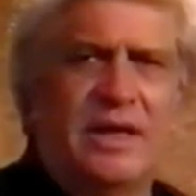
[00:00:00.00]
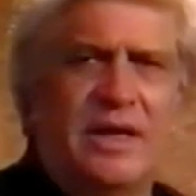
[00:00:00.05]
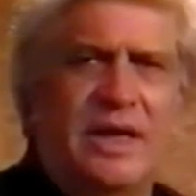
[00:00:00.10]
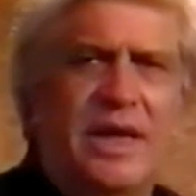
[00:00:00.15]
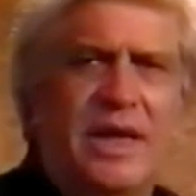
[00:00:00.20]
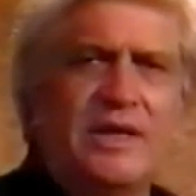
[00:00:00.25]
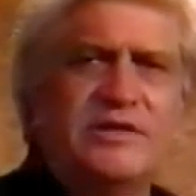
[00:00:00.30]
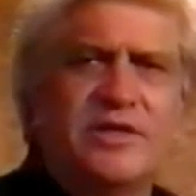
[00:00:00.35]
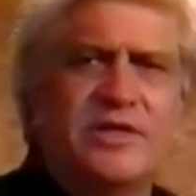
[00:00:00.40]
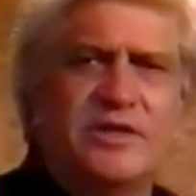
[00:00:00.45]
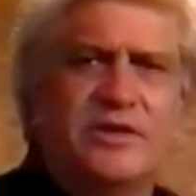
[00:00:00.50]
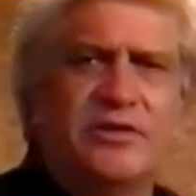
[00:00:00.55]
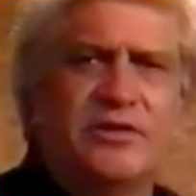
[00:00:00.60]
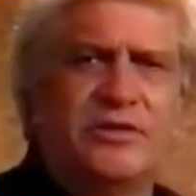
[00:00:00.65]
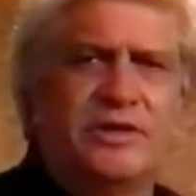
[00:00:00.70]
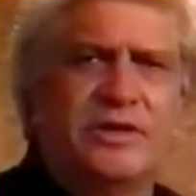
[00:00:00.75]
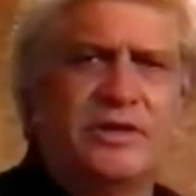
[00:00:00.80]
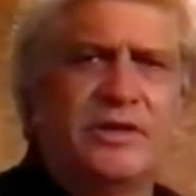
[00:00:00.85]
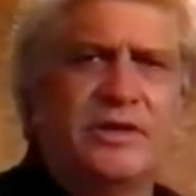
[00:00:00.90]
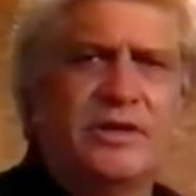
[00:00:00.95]

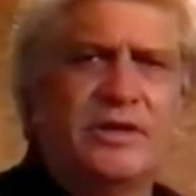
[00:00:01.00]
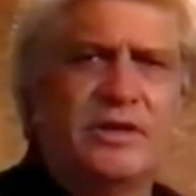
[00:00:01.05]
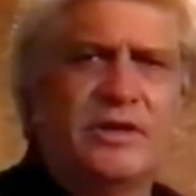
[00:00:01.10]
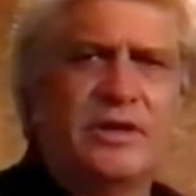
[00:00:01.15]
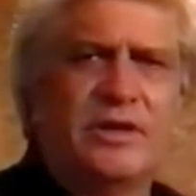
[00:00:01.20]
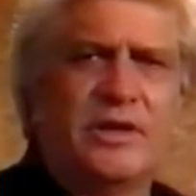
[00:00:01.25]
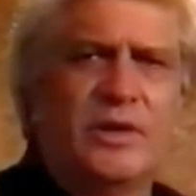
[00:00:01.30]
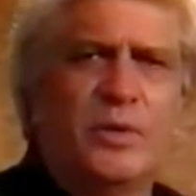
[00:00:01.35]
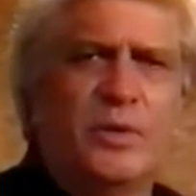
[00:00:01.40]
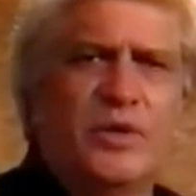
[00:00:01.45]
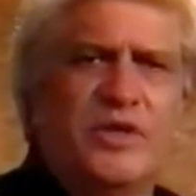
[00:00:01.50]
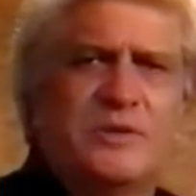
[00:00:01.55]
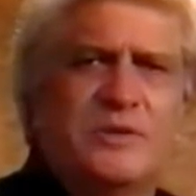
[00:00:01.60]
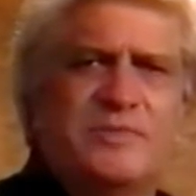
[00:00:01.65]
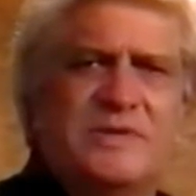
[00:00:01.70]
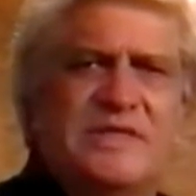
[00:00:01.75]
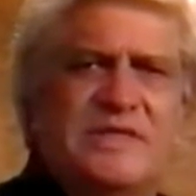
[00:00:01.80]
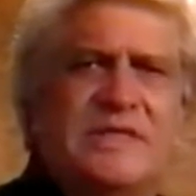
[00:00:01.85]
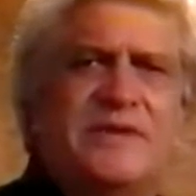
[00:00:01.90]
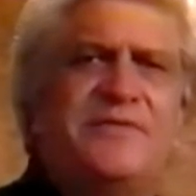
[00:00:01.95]
executed with
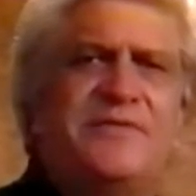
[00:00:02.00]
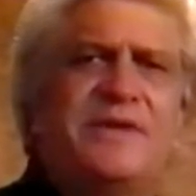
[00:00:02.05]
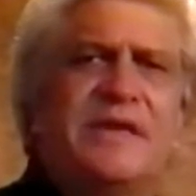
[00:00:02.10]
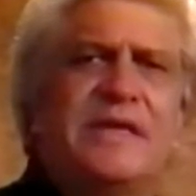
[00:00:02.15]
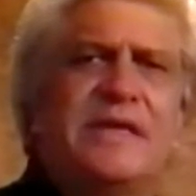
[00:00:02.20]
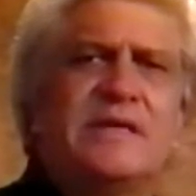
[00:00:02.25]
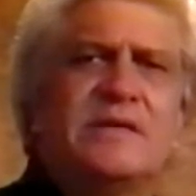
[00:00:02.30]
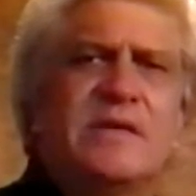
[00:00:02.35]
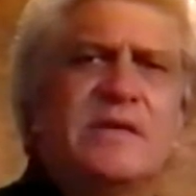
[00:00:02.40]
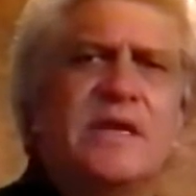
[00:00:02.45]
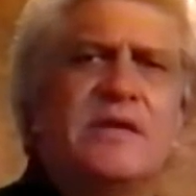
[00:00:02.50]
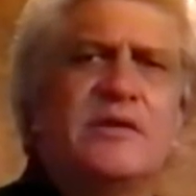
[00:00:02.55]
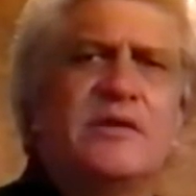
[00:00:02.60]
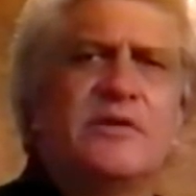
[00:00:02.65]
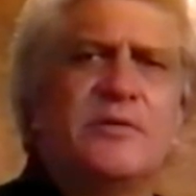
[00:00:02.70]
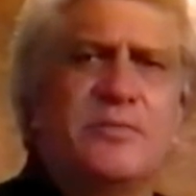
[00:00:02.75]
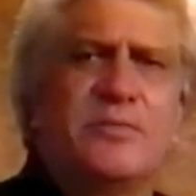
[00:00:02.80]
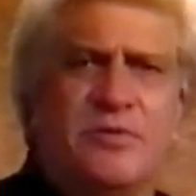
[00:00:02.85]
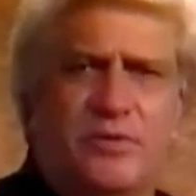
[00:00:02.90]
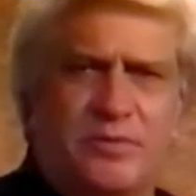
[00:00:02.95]
specific intent or
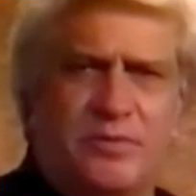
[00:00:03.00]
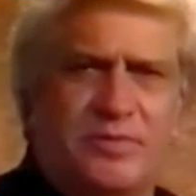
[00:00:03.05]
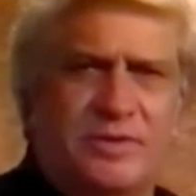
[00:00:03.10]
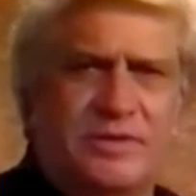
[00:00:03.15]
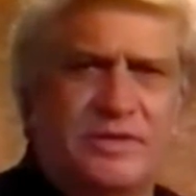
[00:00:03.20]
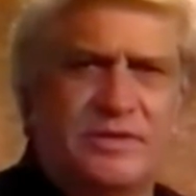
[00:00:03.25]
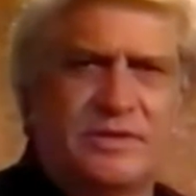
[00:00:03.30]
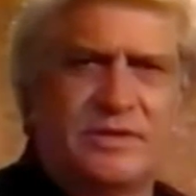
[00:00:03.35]
purpose.